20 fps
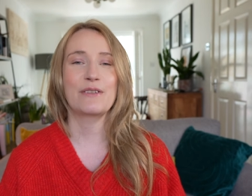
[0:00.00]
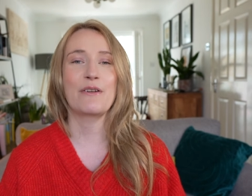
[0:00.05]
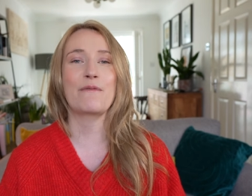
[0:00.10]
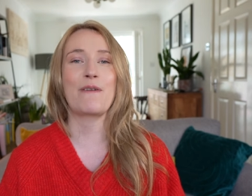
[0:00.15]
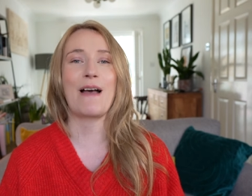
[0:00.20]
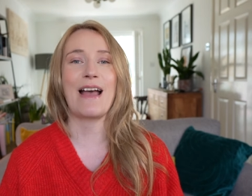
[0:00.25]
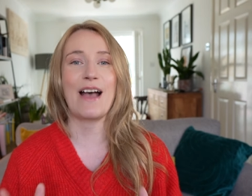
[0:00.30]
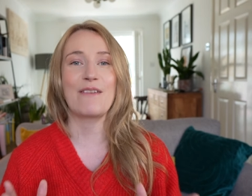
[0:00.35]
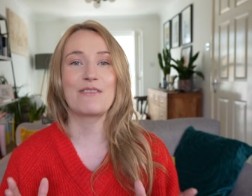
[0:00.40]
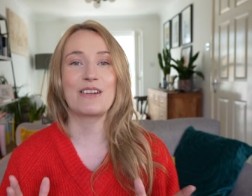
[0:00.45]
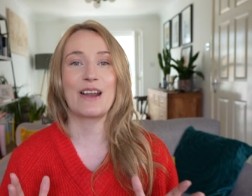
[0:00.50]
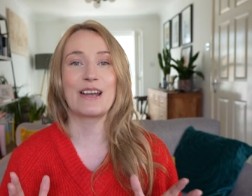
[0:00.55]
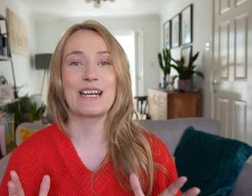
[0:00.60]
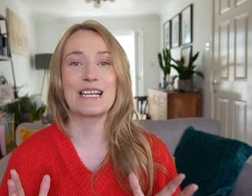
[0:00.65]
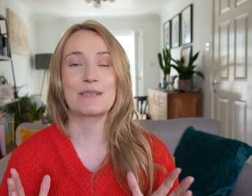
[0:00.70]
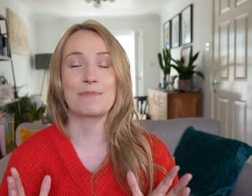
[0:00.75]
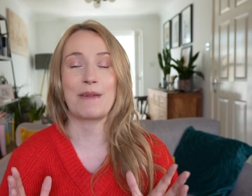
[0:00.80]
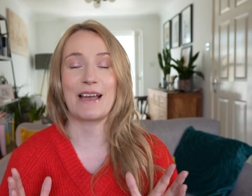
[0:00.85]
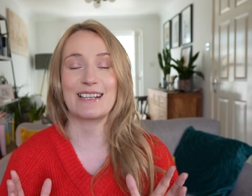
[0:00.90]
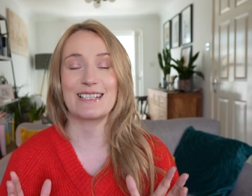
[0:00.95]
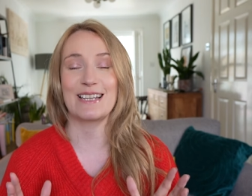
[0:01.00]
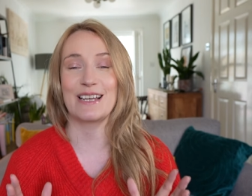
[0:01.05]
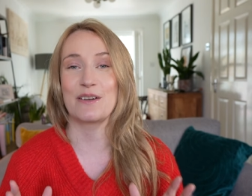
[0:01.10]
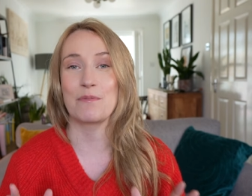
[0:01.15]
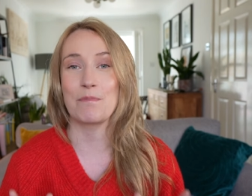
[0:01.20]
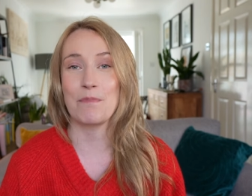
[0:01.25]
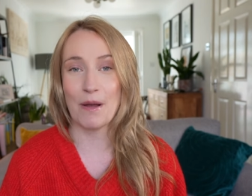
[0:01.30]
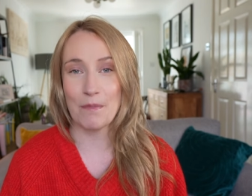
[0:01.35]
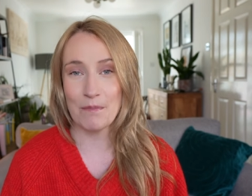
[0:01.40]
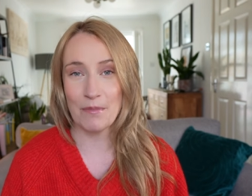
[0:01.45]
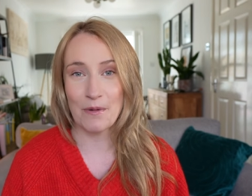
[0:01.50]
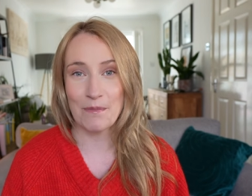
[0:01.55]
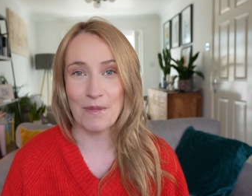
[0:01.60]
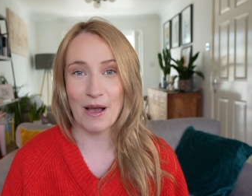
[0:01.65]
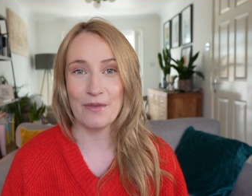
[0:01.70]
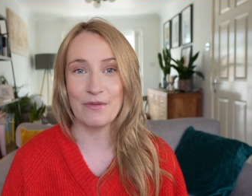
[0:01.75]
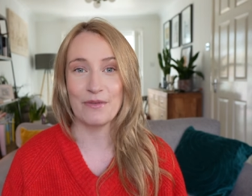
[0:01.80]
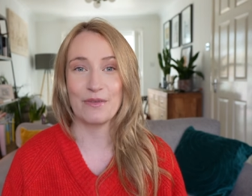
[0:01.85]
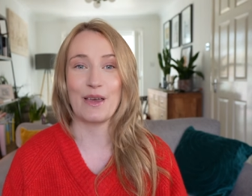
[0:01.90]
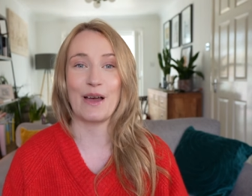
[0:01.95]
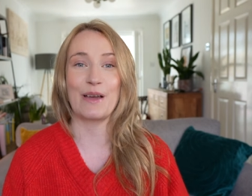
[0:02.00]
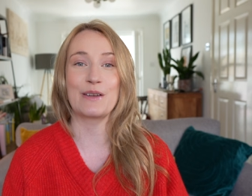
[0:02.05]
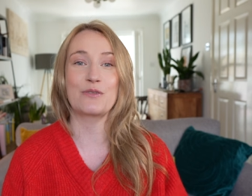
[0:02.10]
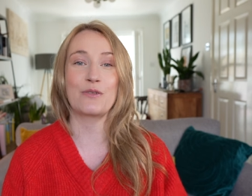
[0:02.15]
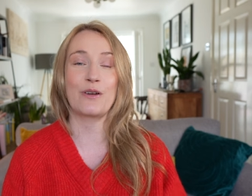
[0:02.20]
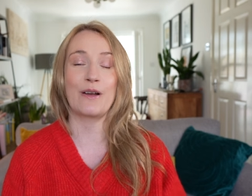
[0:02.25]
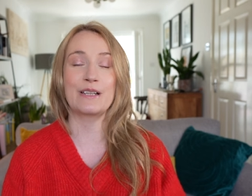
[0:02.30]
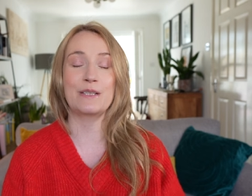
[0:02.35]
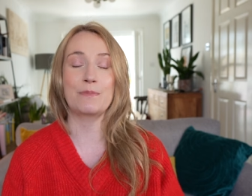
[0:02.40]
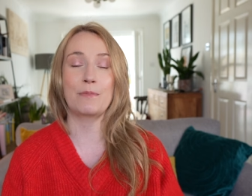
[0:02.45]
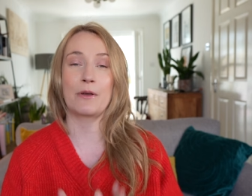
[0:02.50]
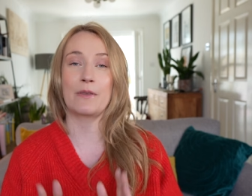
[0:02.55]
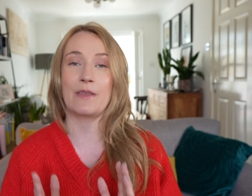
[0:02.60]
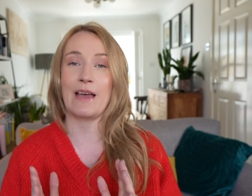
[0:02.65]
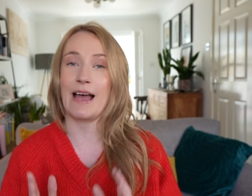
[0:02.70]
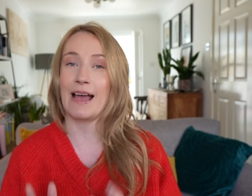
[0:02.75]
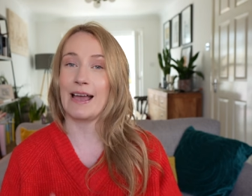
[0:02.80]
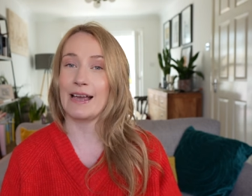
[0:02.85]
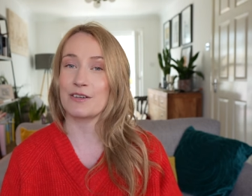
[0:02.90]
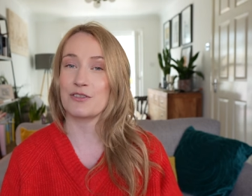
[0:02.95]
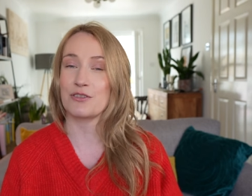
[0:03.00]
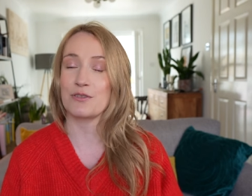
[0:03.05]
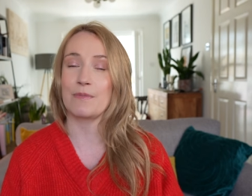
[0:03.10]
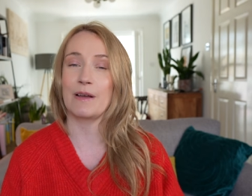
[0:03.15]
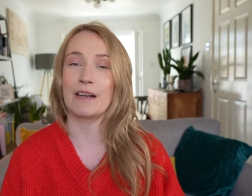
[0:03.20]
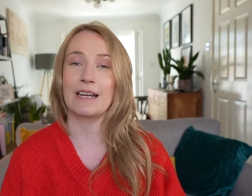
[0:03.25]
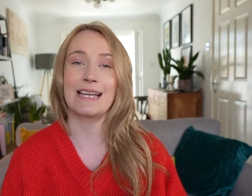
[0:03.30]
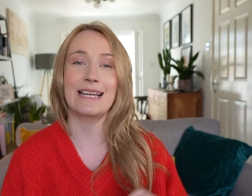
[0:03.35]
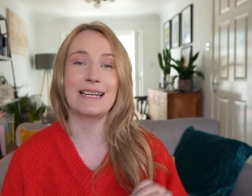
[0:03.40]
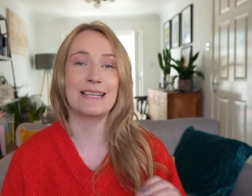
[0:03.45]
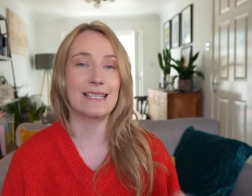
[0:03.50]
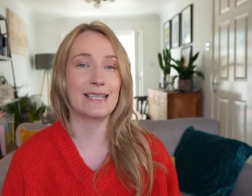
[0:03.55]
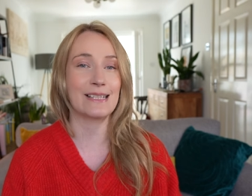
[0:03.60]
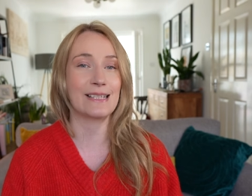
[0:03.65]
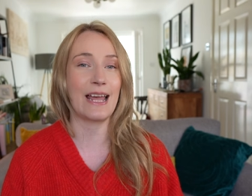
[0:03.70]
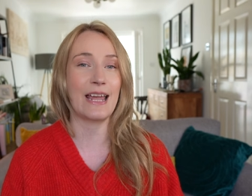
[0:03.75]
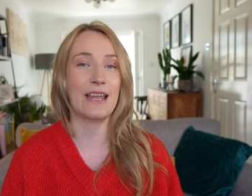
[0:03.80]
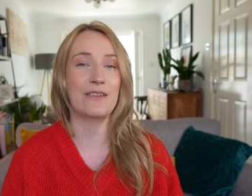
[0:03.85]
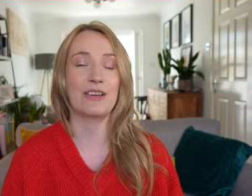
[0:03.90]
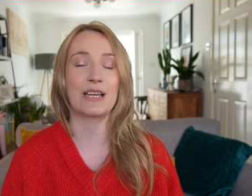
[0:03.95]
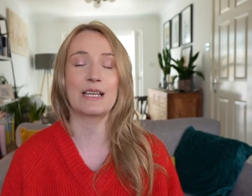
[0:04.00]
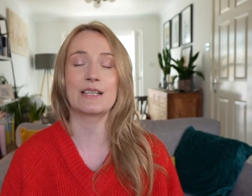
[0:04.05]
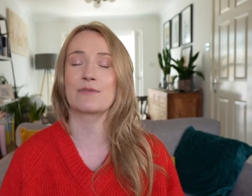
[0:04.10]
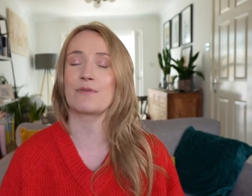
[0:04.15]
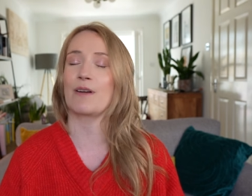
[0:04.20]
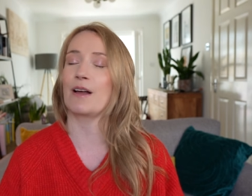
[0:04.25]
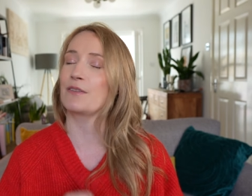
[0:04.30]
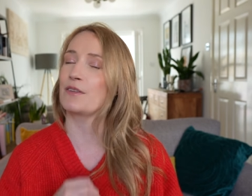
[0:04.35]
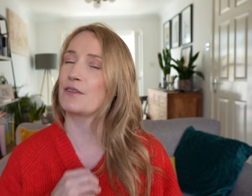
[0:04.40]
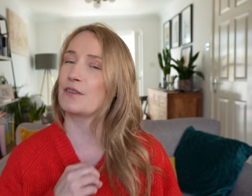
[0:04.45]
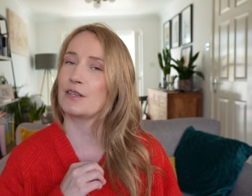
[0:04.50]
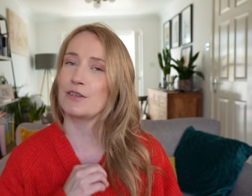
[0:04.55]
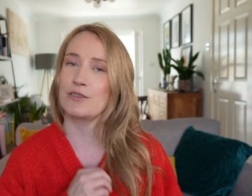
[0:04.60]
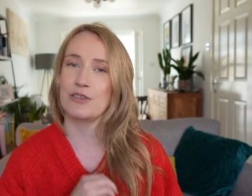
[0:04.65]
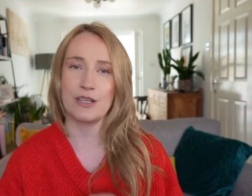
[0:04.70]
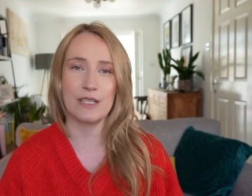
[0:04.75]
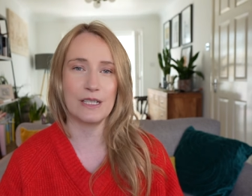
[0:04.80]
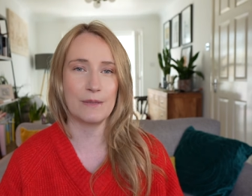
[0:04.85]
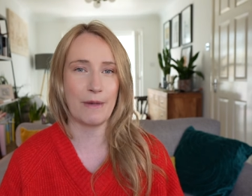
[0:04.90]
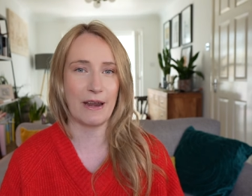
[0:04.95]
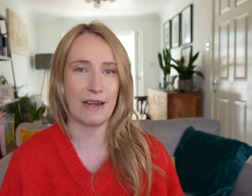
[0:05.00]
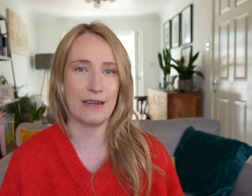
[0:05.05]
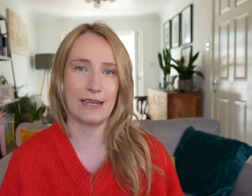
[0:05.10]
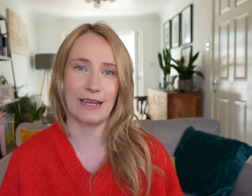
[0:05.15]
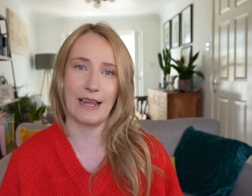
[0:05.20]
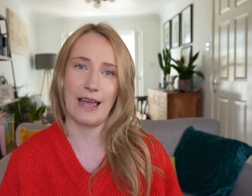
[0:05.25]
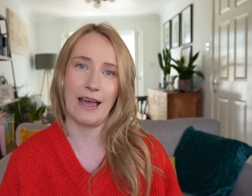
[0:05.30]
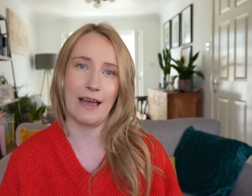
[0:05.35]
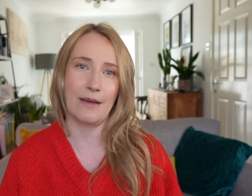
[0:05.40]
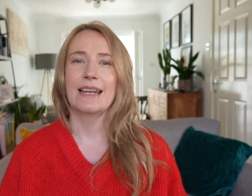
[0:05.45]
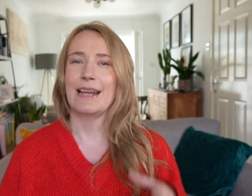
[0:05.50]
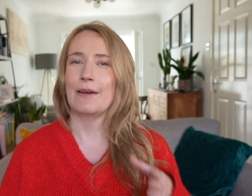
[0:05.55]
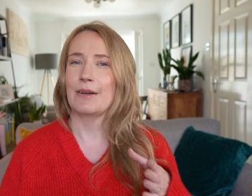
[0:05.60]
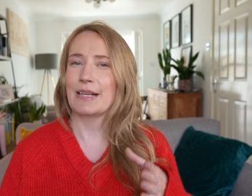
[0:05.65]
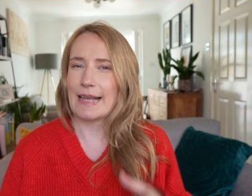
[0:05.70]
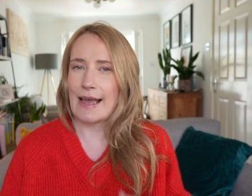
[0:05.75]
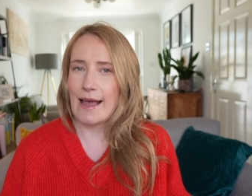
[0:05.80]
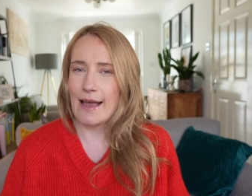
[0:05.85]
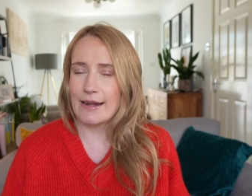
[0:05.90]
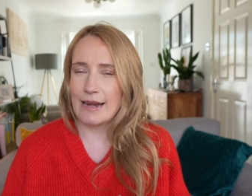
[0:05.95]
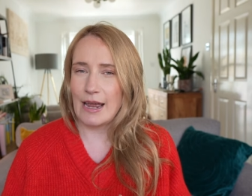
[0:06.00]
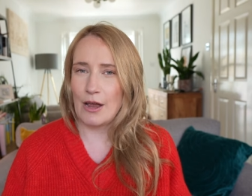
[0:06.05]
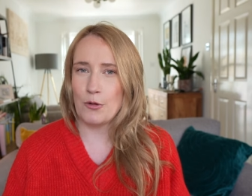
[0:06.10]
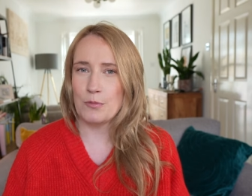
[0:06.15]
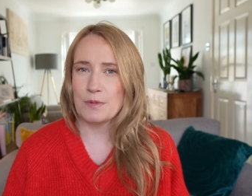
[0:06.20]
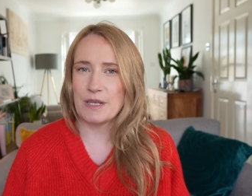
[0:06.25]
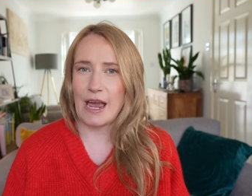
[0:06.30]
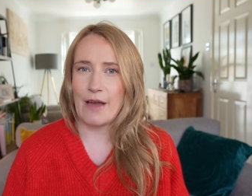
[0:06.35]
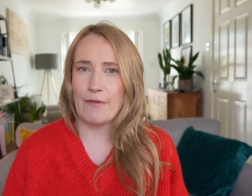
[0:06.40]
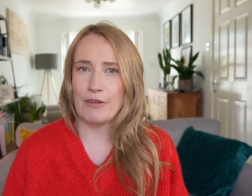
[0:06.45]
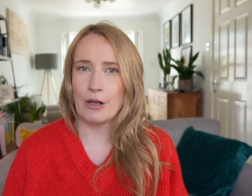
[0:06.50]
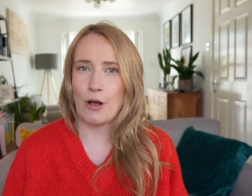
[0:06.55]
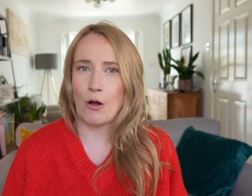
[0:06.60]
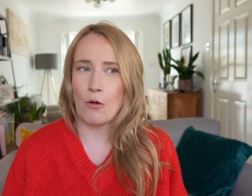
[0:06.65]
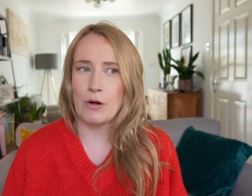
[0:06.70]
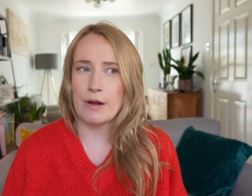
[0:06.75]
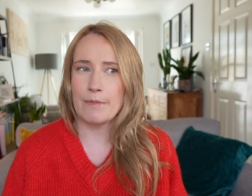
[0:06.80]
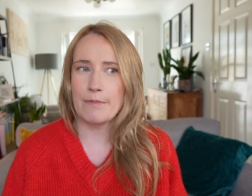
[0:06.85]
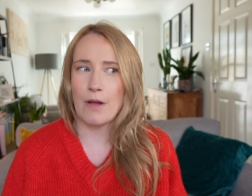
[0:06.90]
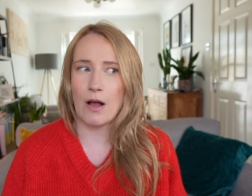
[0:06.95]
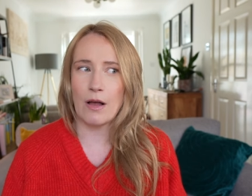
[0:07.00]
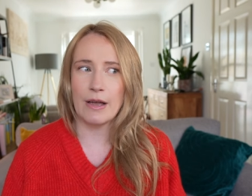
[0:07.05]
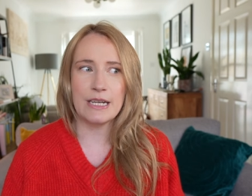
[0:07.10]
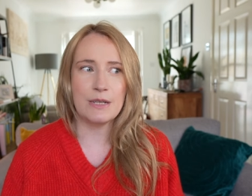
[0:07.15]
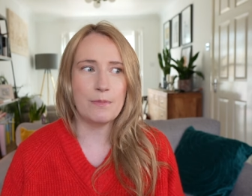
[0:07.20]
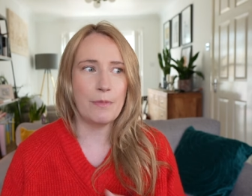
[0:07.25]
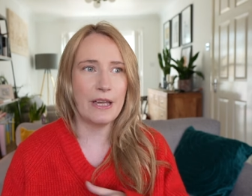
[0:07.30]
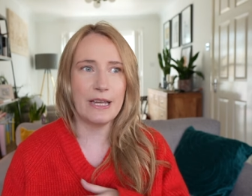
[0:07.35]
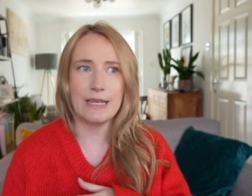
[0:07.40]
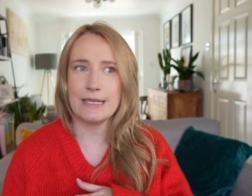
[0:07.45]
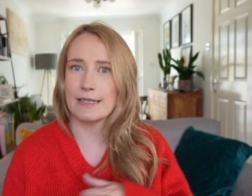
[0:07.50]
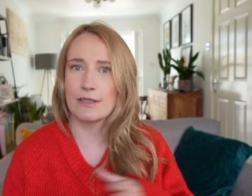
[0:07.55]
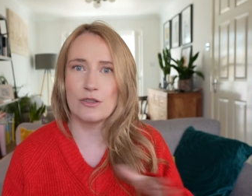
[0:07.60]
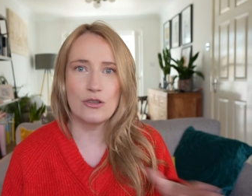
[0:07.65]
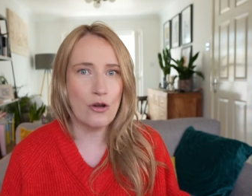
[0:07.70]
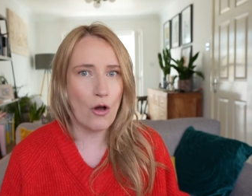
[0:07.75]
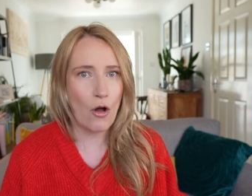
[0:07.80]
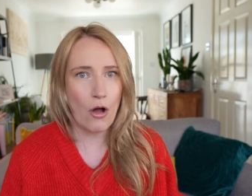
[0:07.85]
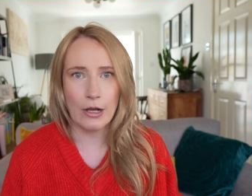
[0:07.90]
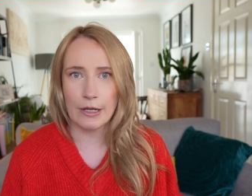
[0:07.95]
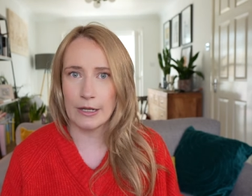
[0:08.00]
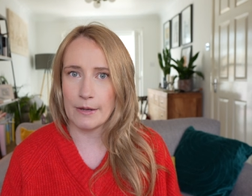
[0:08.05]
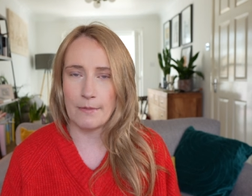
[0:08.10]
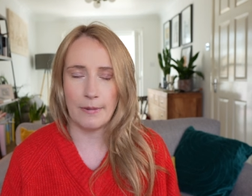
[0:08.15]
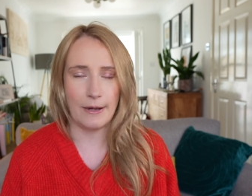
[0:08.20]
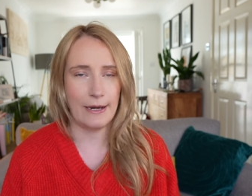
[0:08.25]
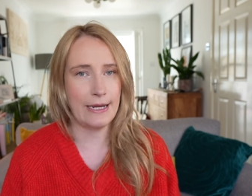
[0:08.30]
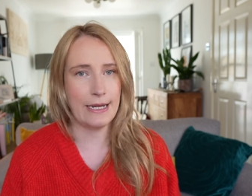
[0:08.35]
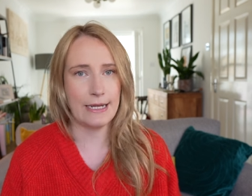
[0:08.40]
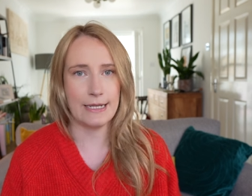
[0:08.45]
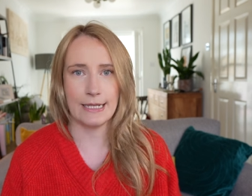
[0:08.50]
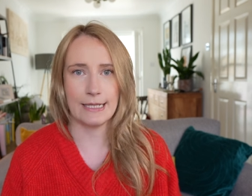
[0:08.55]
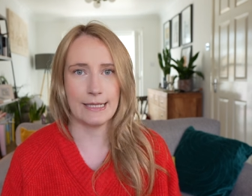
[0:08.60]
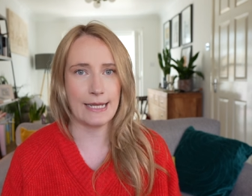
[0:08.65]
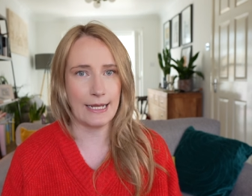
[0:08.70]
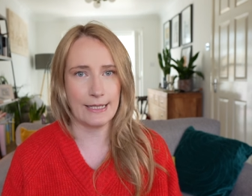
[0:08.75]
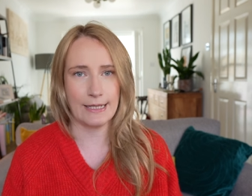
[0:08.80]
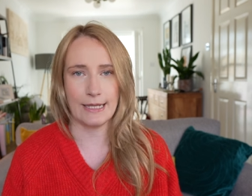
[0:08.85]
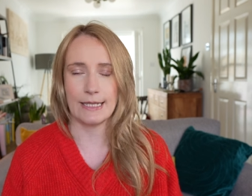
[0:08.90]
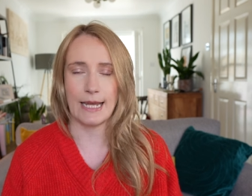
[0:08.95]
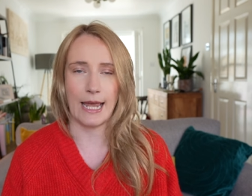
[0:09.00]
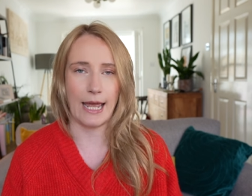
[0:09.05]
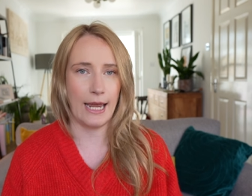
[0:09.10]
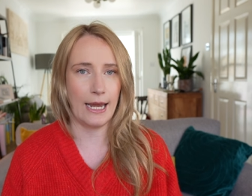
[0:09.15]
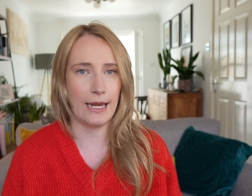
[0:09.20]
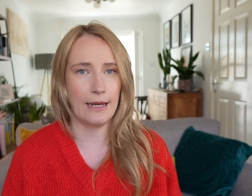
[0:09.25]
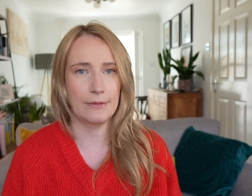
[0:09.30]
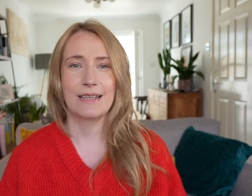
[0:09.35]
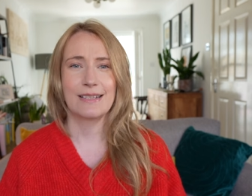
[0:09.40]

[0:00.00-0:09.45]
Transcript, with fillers: So if I have an unexpected bumper month, I try to put that extra money into savings rather than just spending it. Now it can help to have a goal in mind, but it's not a complete necessity.